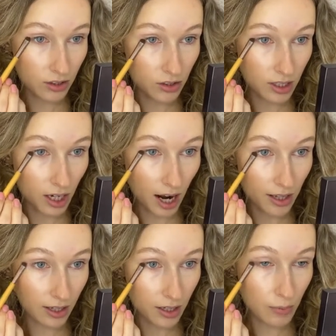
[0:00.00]
using
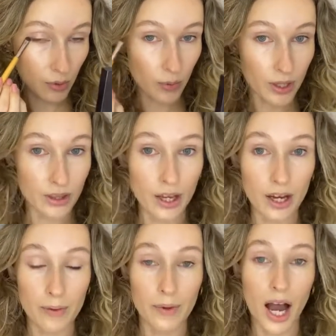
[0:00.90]
eyeliner but with
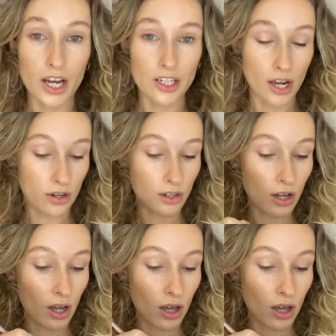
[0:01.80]
eyeshadow,